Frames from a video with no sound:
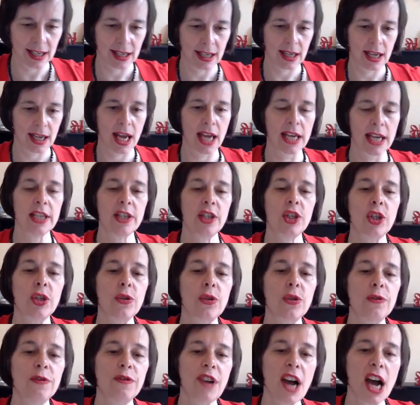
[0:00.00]
and is
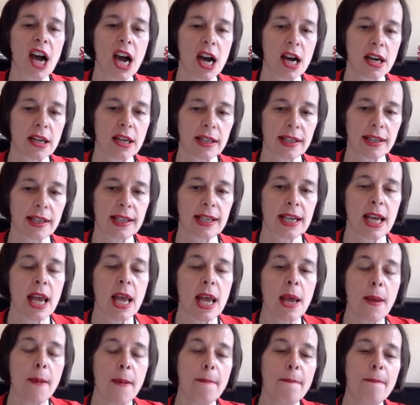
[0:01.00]
too vast,
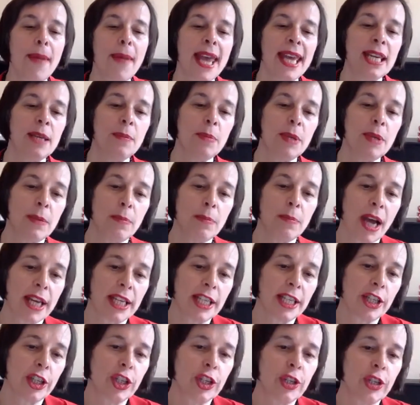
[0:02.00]
maybe by
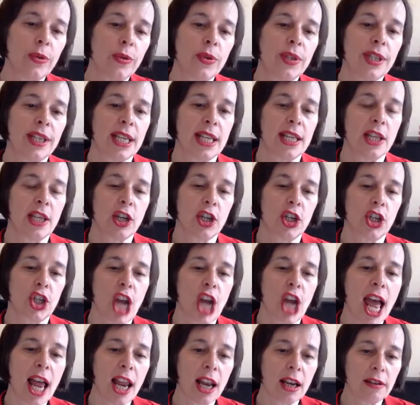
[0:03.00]
using the
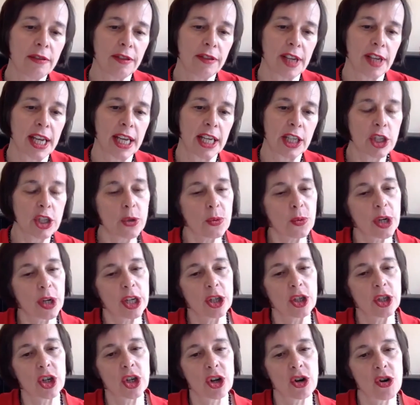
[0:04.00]
shelving, you
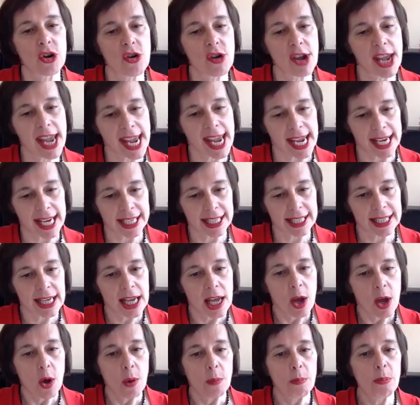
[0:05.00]
can create
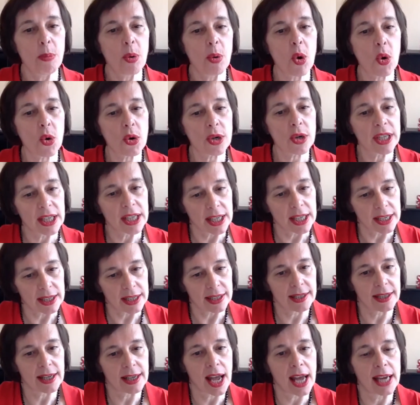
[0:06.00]

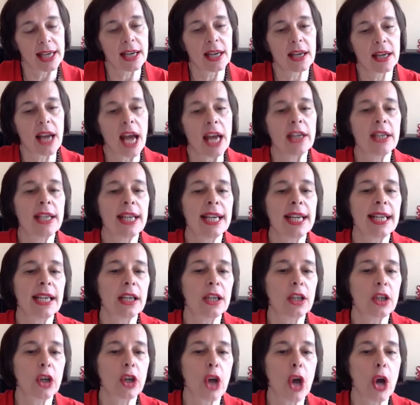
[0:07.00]
borders and
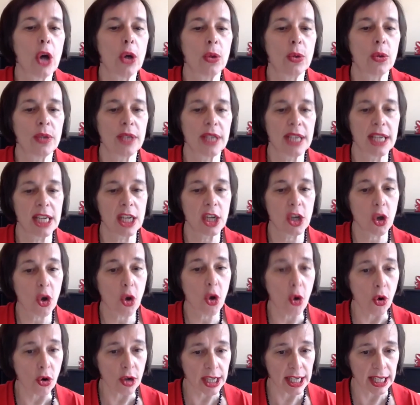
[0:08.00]
little cozy
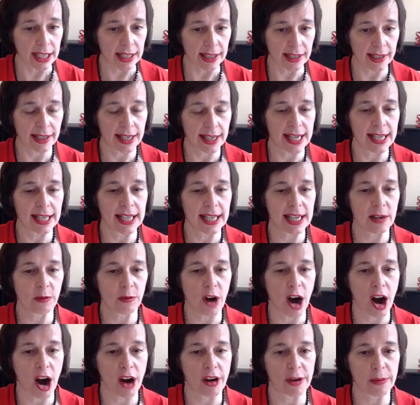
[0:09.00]
corners in the
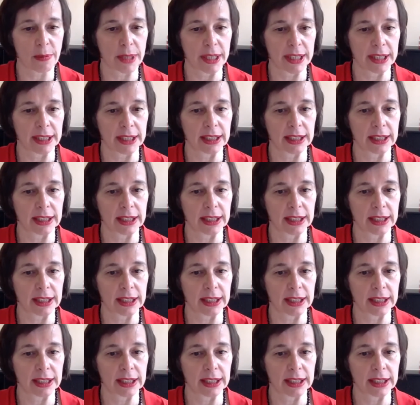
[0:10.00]
environment.